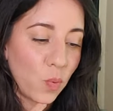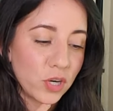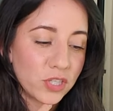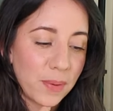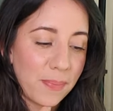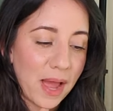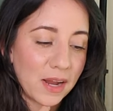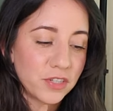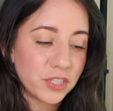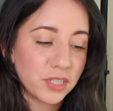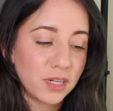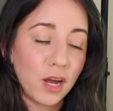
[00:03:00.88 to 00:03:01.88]
workshop
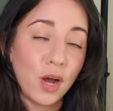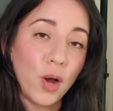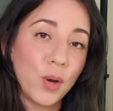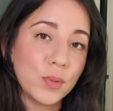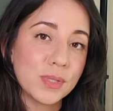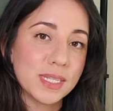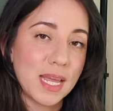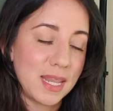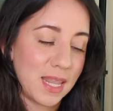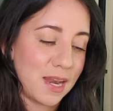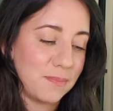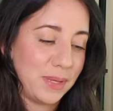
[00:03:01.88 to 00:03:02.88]
actor, a host, and then